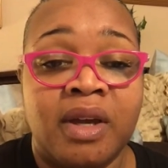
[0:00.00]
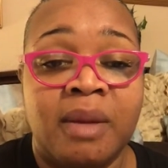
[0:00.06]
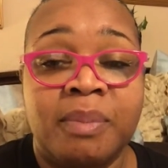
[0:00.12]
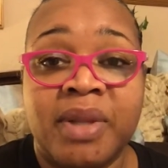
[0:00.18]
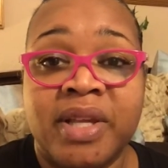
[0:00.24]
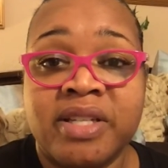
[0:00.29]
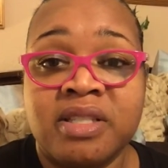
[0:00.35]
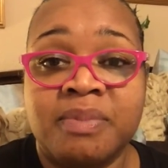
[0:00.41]

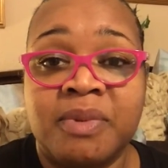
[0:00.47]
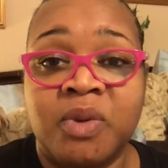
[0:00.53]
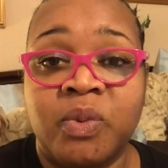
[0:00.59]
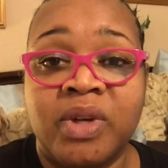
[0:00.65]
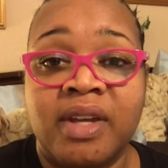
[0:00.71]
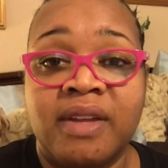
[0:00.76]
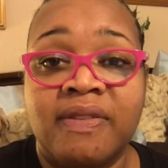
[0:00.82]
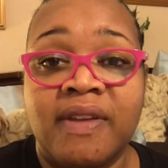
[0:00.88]
blessed me
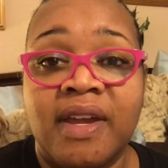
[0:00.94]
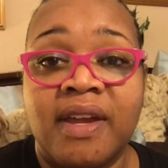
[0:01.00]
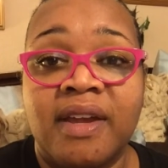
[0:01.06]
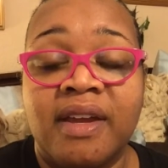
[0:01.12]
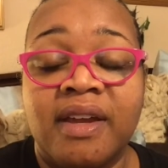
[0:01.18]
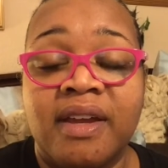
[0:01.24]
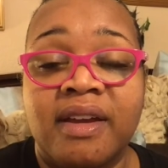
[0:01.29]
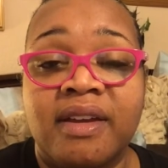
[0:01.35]
with,
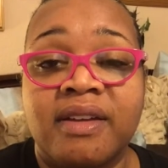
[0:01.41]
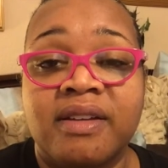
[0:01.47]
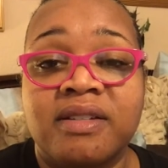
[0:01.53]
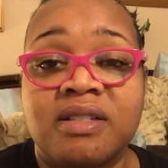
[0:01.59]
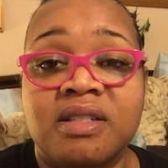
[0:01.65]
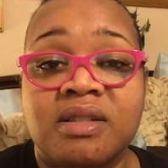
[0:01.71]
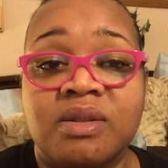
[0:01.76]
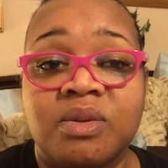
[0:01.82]

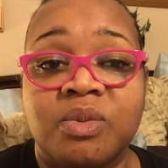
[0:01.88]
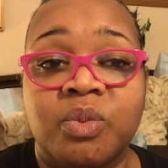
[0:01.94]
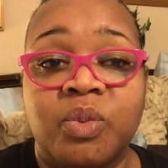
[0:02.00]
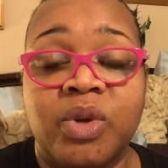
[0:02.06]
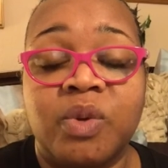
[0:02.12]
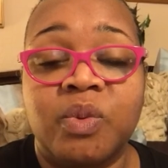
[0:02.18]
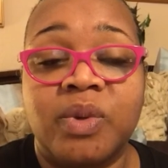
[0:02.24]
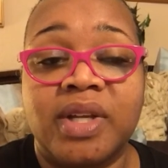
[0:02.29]
and
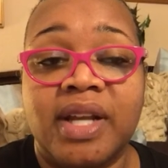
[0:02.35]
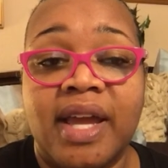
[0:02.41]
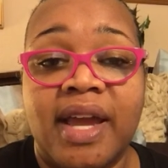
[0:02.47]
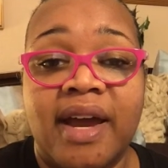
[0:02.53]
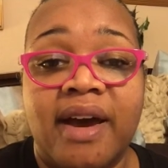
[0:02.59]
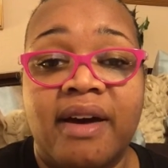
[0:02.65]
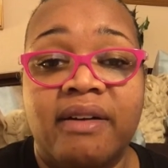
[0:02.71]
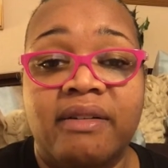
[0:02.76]
we went
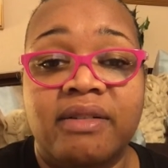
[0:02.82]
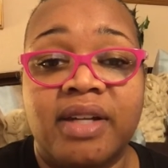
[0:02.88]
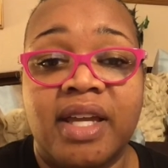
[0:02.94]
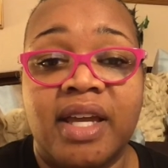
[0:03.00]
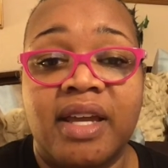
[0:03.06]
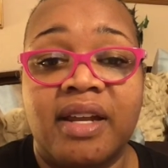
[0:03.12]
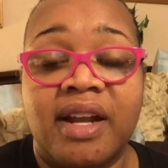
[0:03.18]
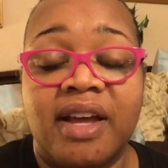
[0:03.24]
out,
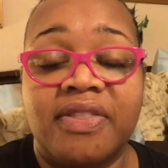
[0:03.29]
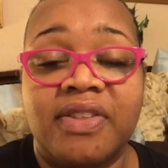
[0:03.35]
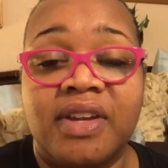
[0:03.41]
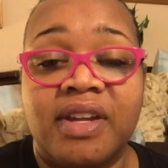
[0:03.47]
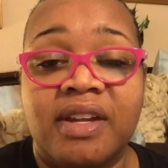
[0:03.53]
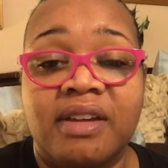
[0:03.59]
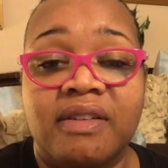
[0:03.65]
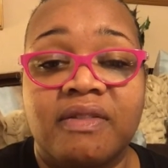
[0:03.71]
and I
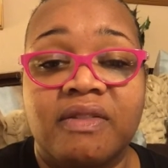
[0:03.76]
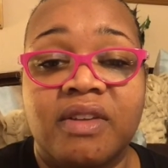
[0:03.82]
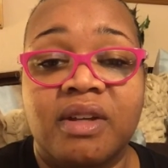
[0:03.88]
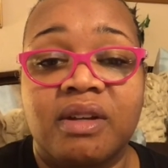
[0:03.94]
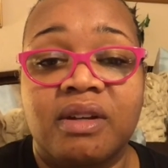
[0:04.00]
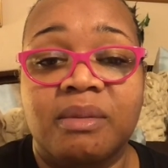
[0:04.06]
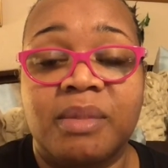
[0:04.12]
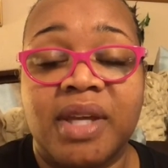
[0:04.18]
think
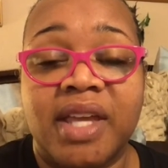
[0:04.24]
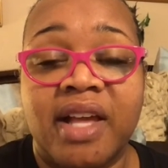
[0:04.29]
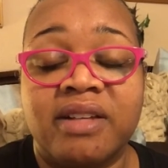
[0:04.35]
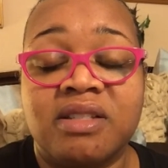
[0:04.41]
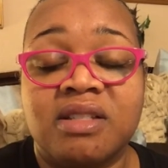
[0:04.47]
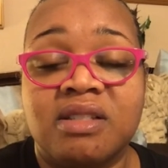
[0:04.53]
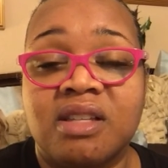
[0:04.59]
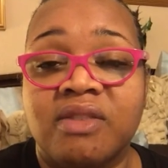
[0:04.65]
the
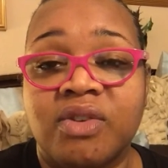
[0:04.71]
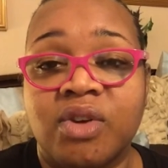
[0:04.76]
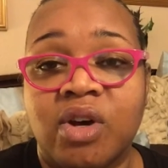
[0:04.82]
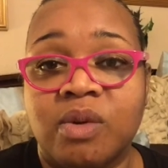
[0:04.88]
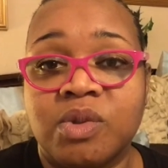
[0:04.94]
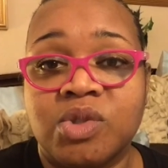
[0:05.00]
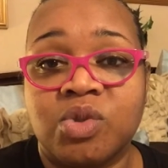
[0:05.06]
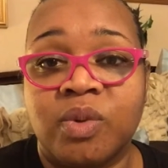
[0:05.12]
McAllister's gift
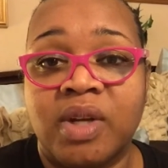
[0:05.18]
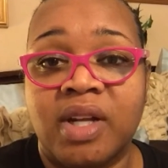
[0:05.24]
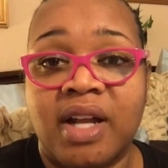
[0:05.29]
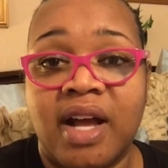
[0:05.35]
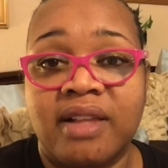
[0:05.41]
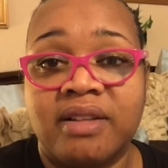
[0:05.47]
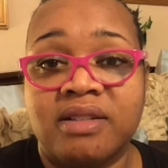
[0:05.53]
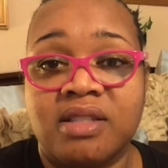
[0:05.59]
card was
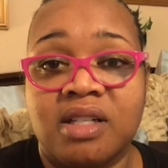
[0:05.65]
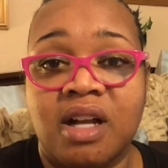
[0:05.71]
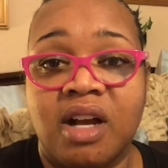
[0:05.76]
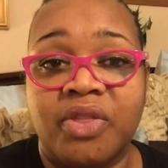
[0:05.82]
$20, and